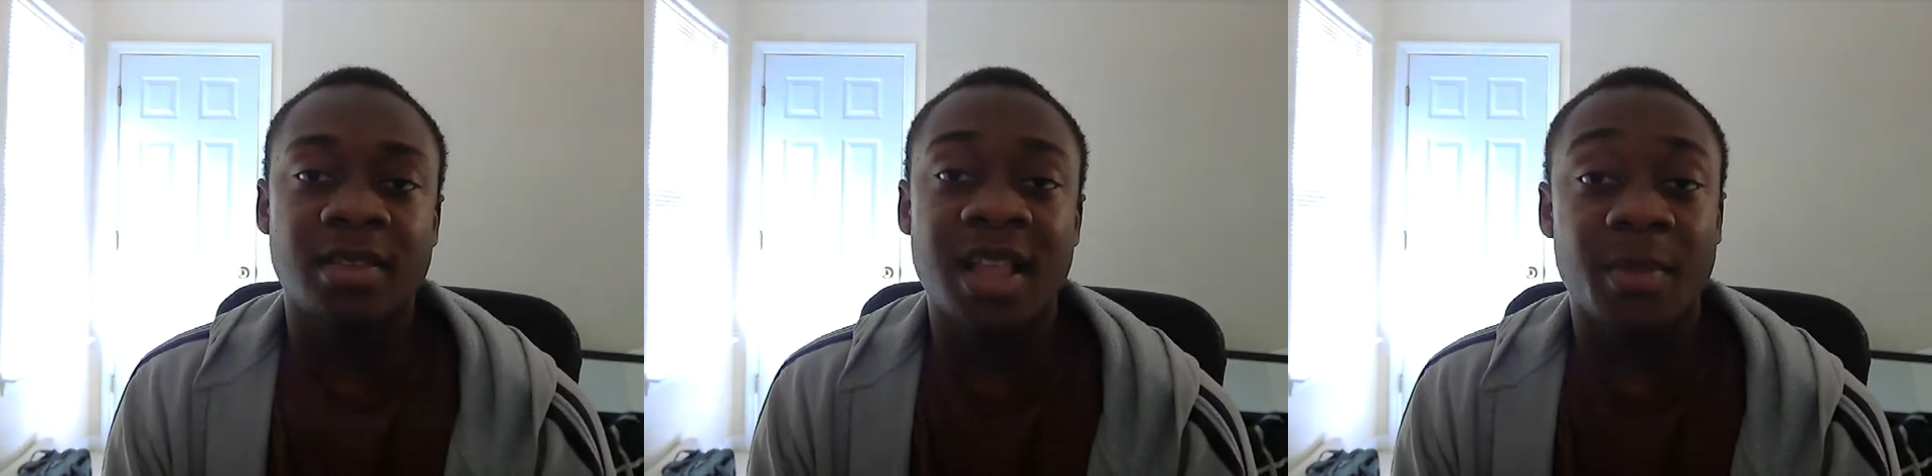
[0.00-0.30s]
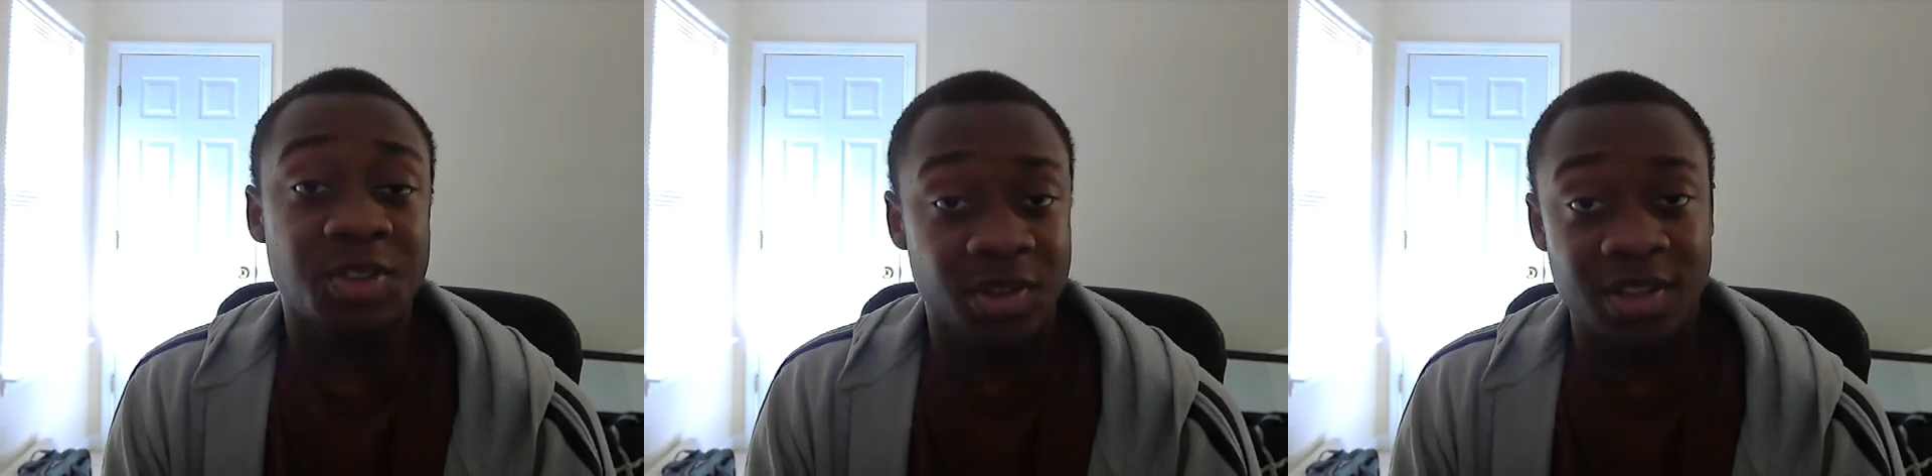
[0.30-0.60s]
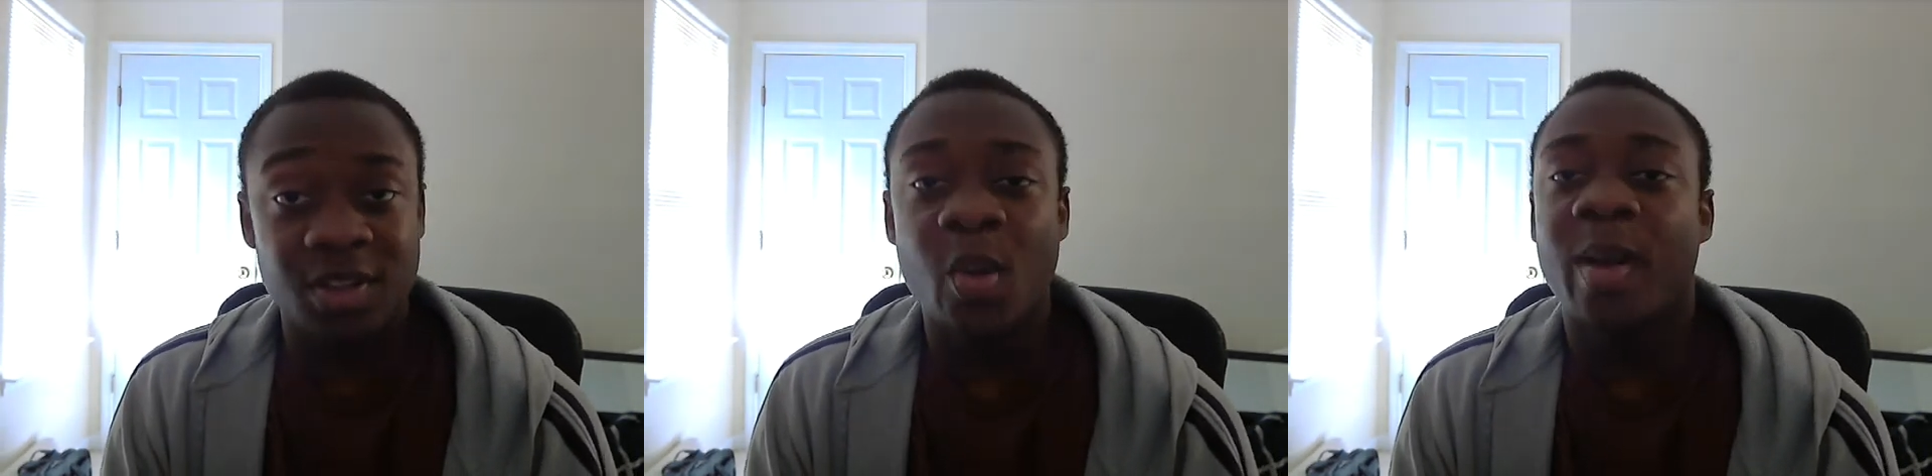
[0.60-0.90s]
not much you
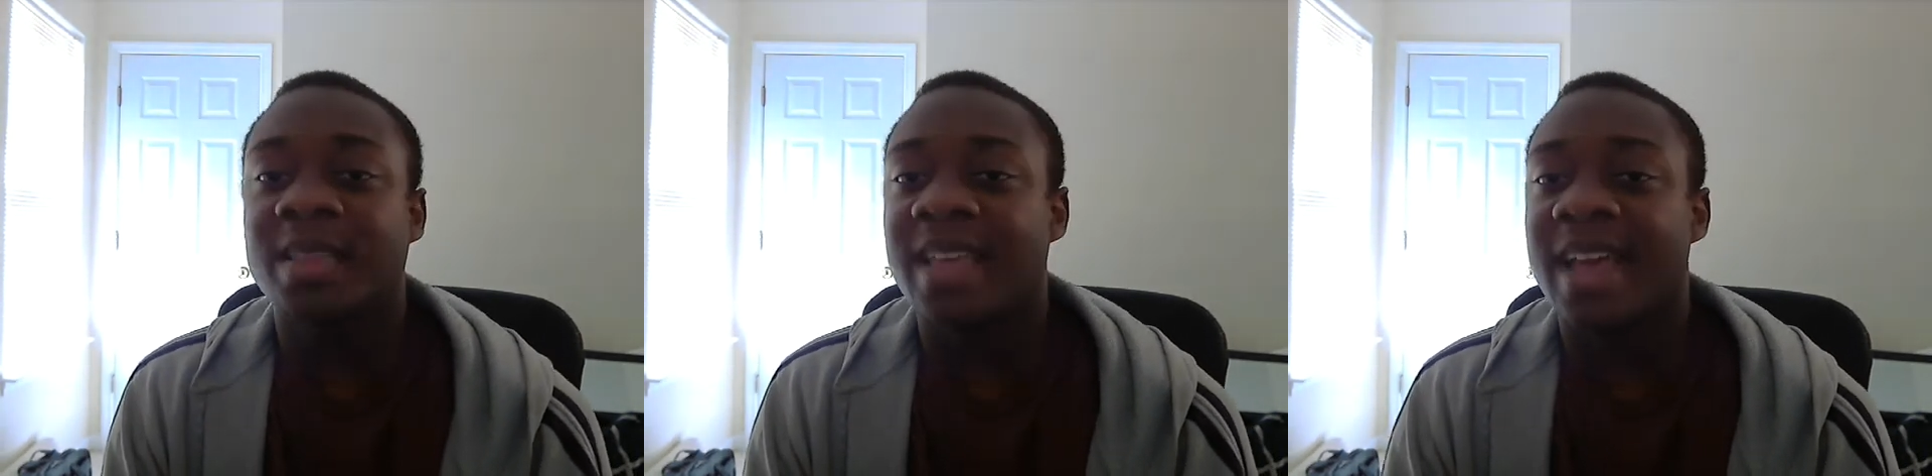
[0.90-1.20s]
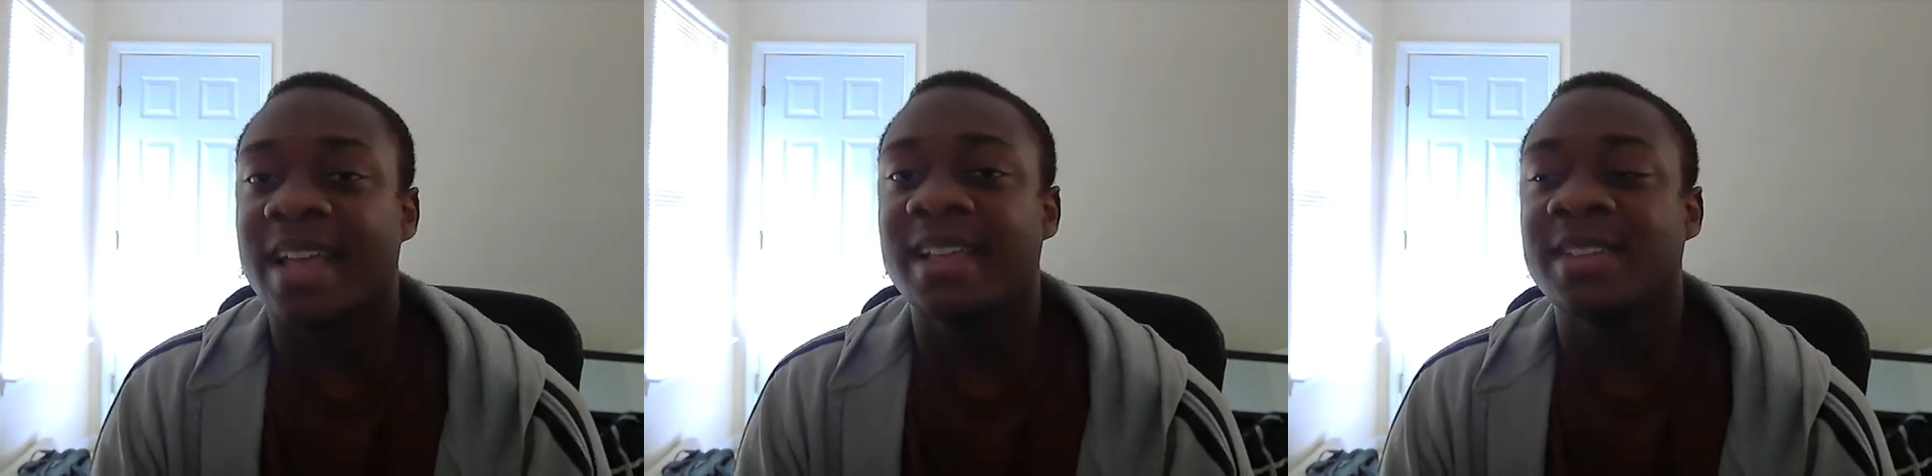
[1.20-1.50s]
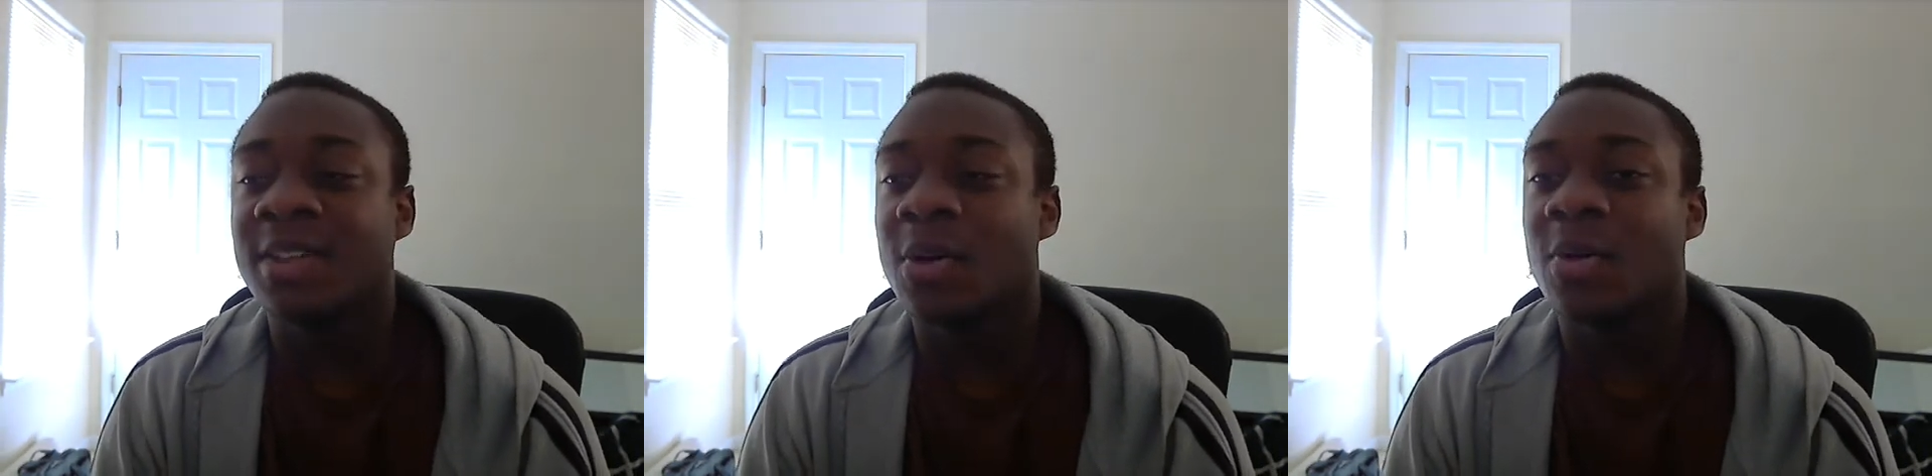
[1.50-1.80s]
can do about that.
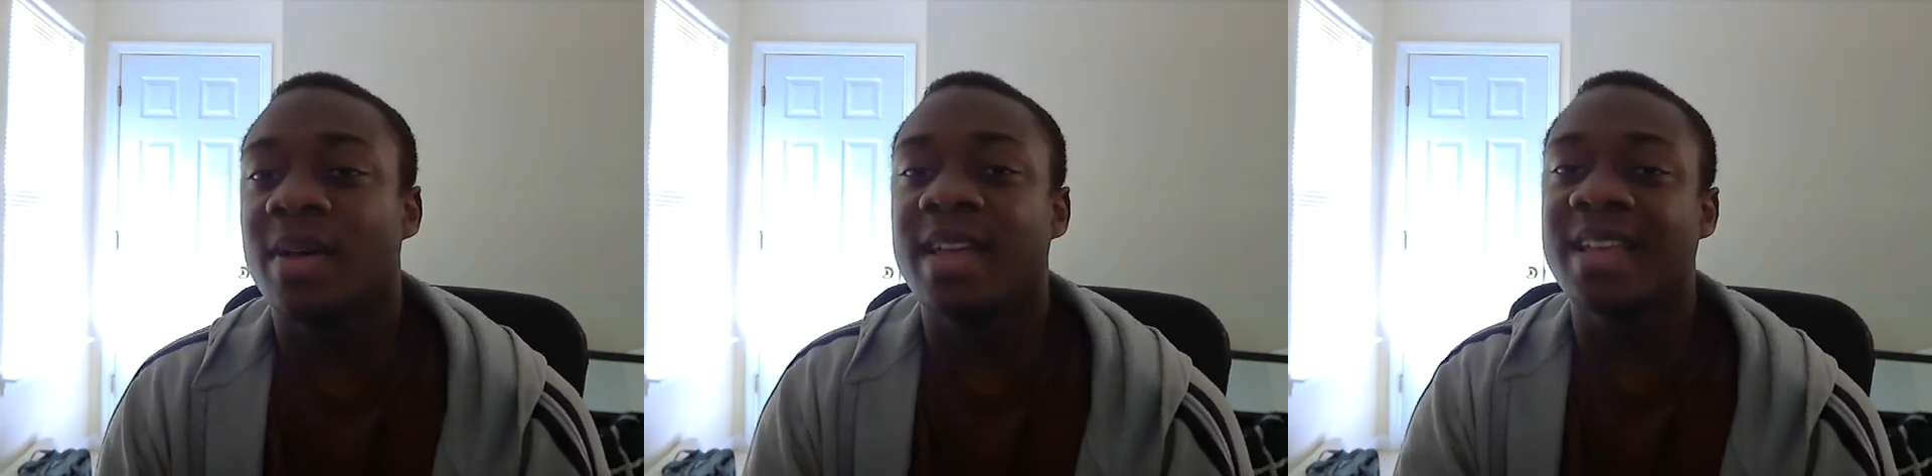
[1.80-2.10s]
So,